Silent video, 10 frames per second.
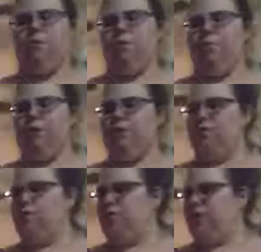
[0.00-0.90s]
with a piece
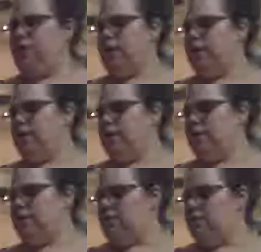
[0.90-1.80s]
of foil on
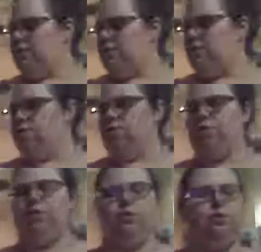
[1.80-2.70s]
it for the